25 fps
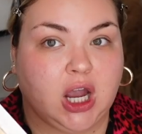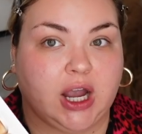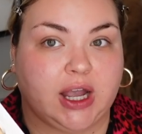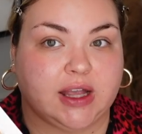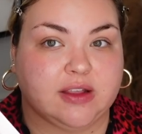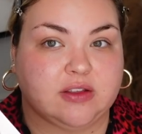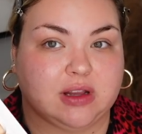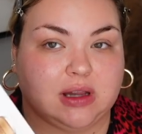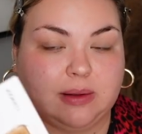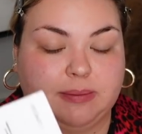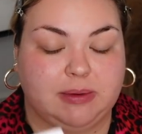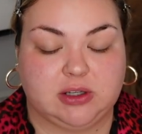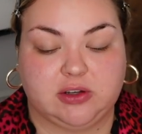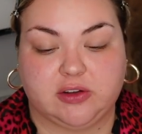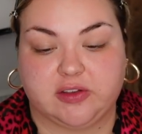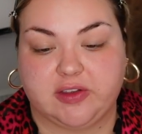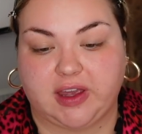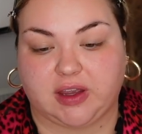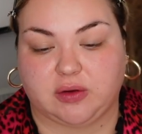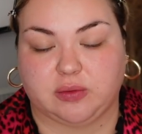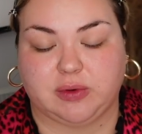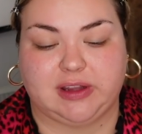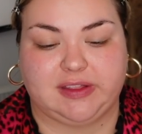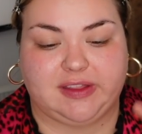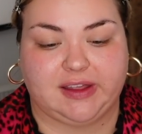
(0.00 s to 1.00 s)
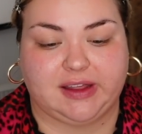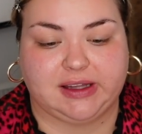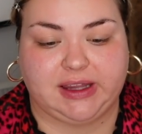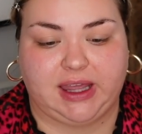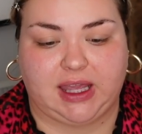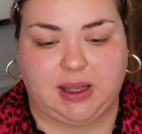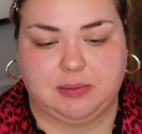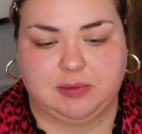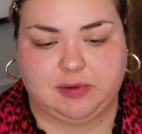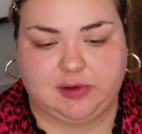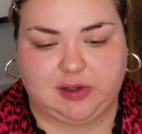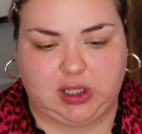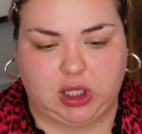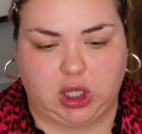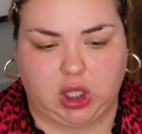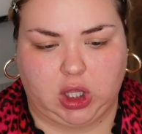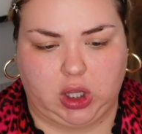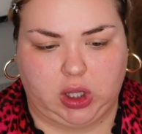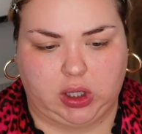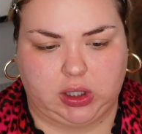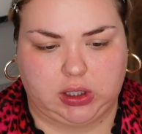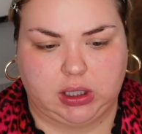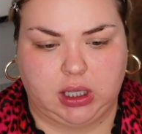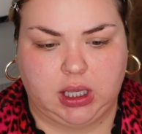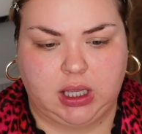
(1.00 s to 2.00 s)
All right, so let me just like read the claims to
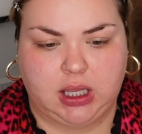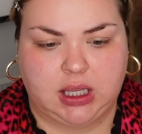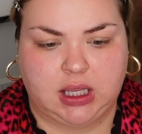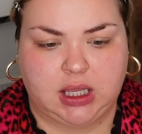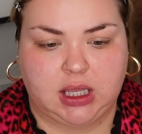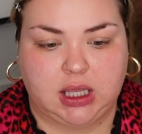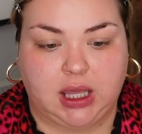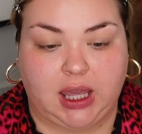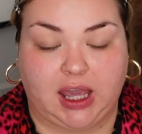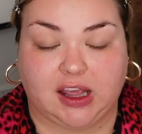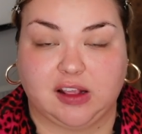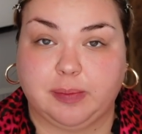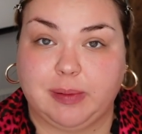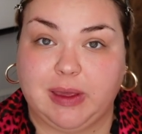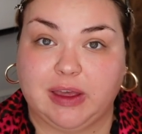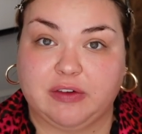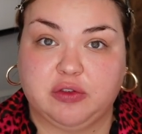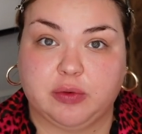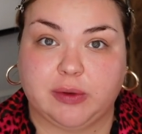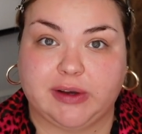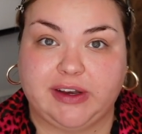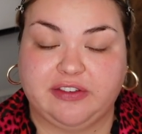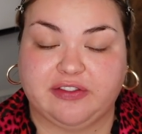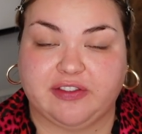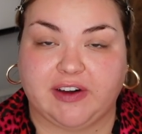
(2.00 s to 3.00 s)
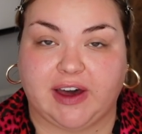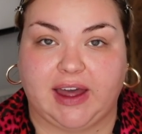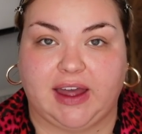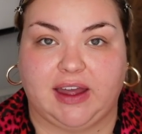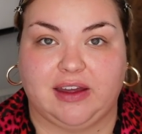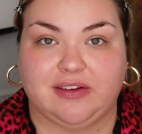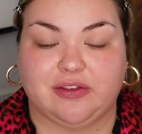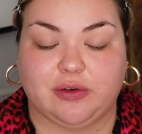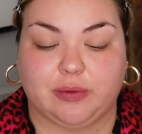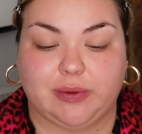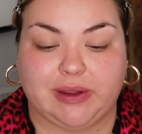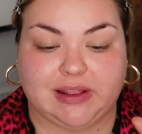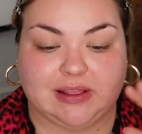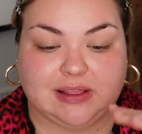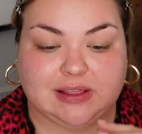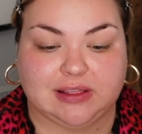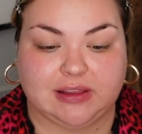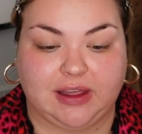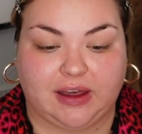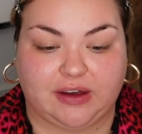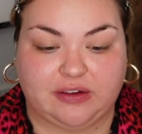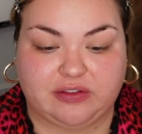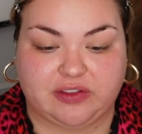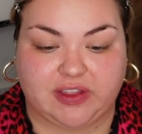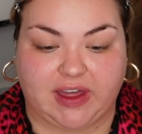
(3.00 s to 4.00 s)
y'all, SPF 25, we
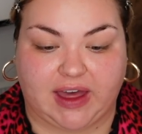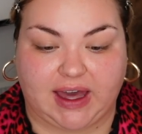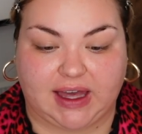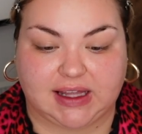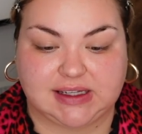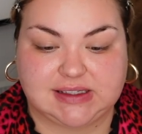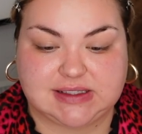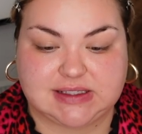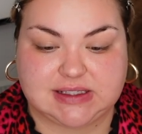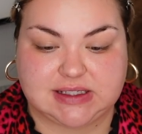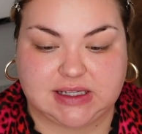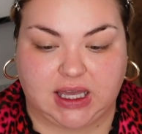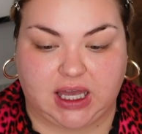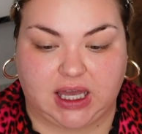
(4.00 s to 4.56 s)
love that.